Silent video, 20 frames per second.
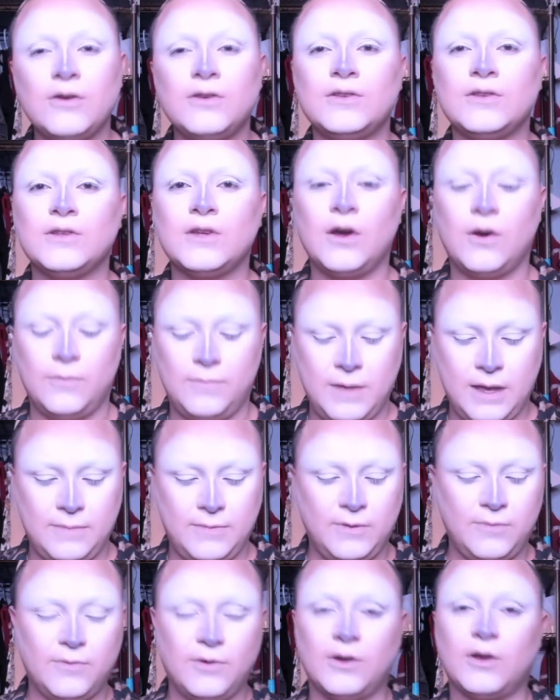So maybe
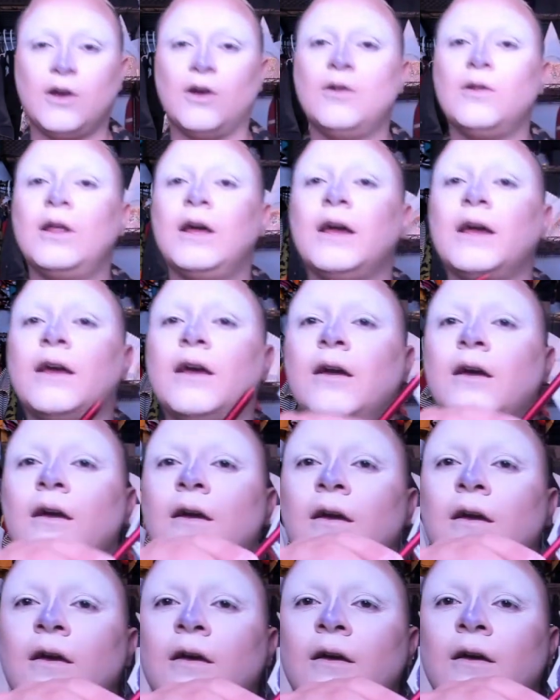we'll go like
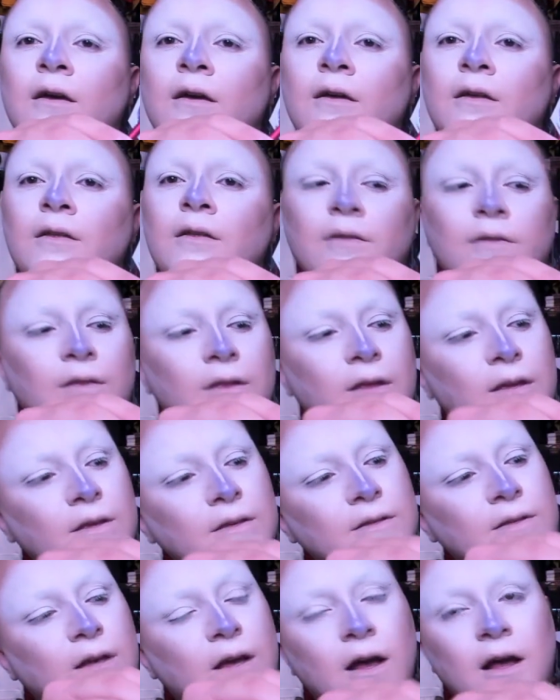
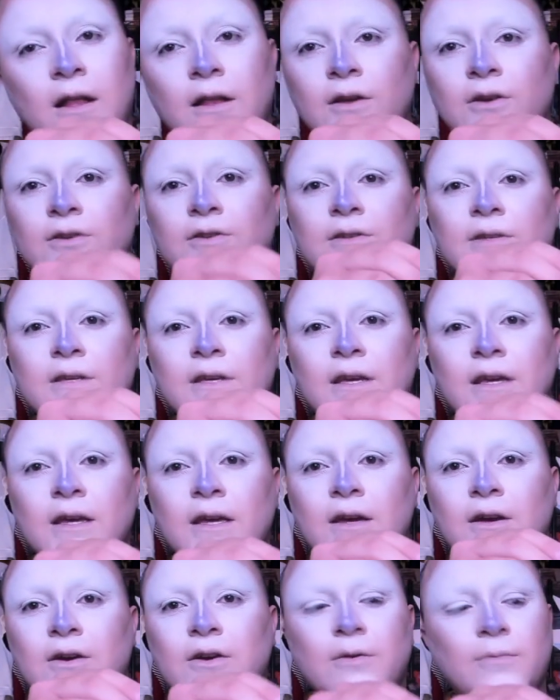these colors
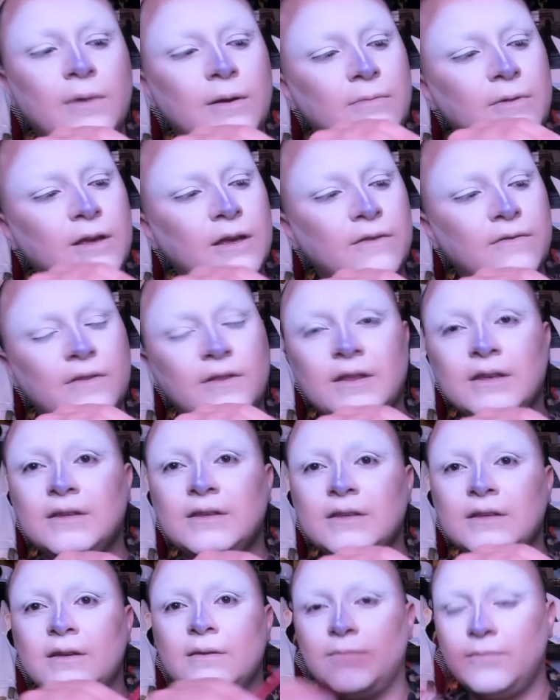here, maybe even
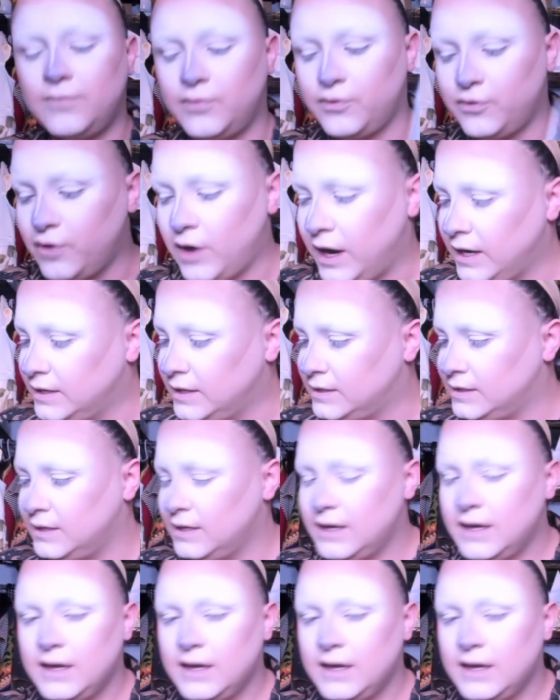this bright